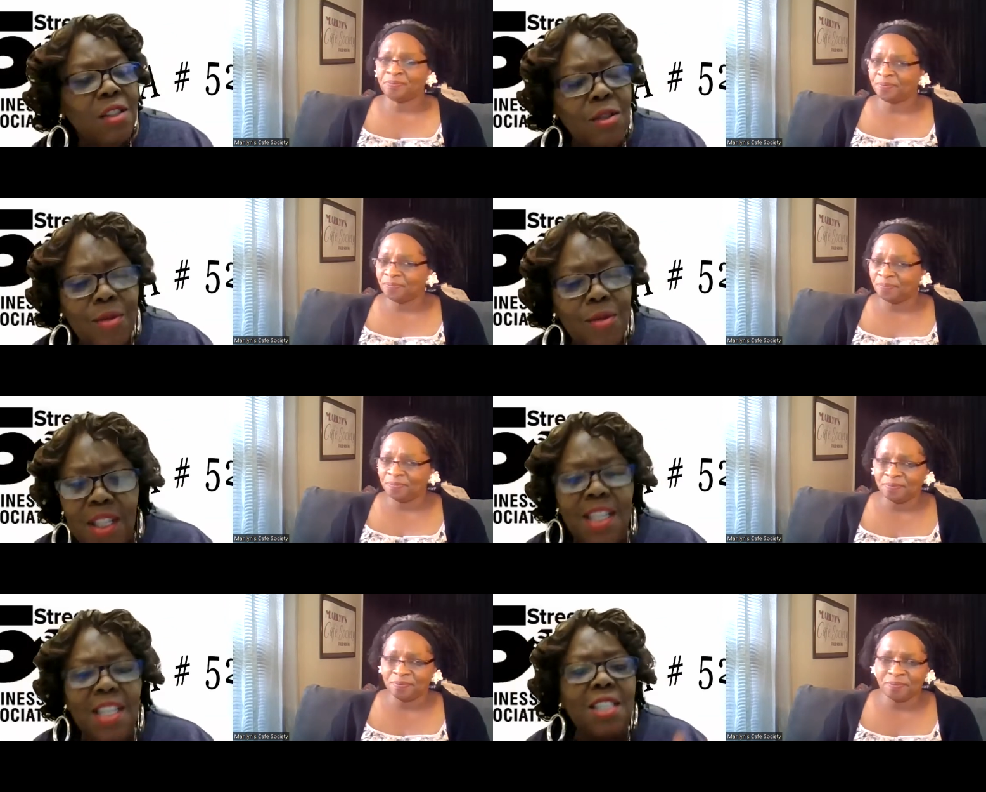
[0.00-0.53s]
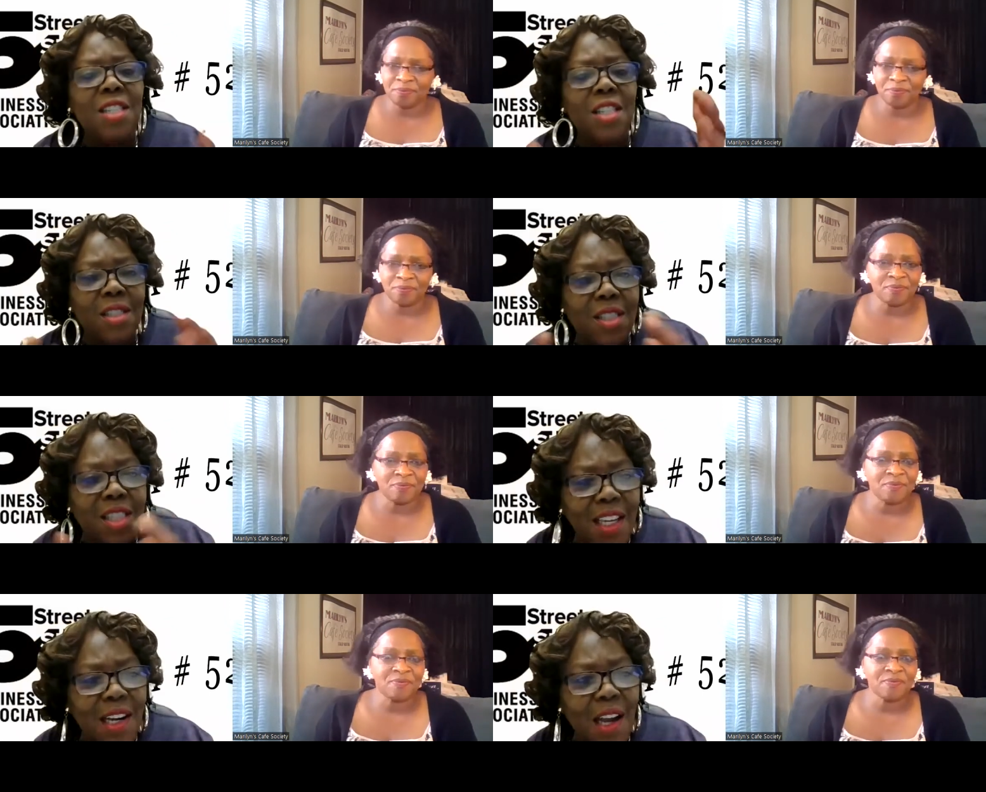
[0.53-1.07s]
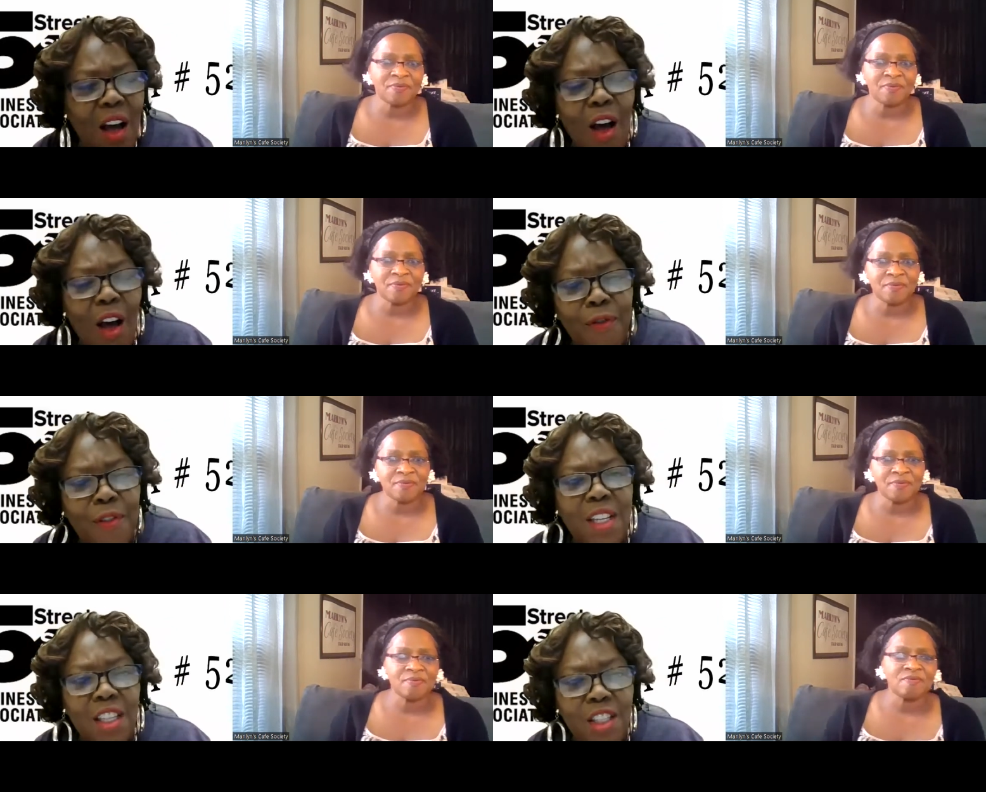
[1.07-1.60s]
Speaker 1: You need to get
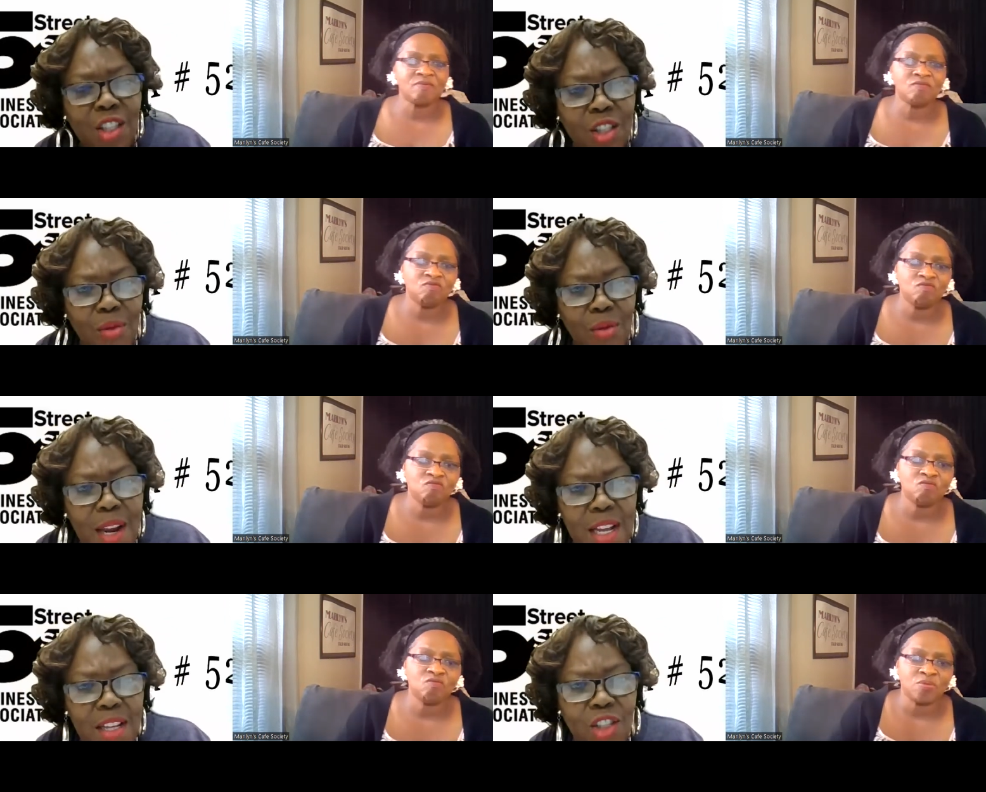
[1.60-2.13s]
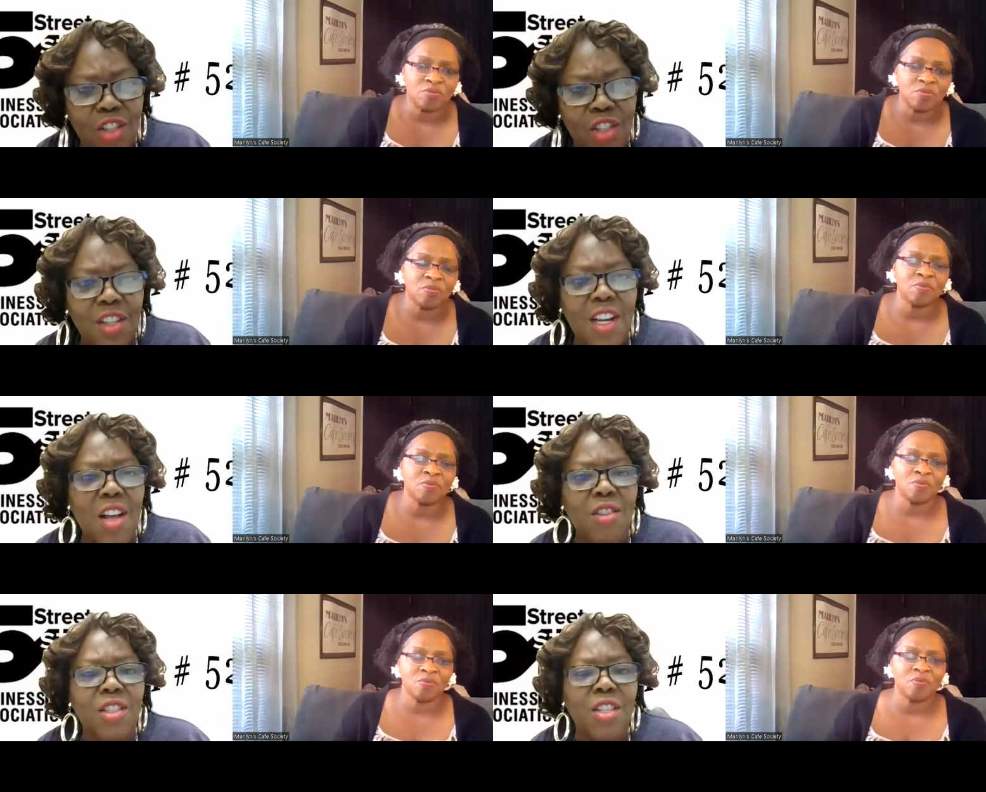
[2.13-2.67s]
off these streets, you know.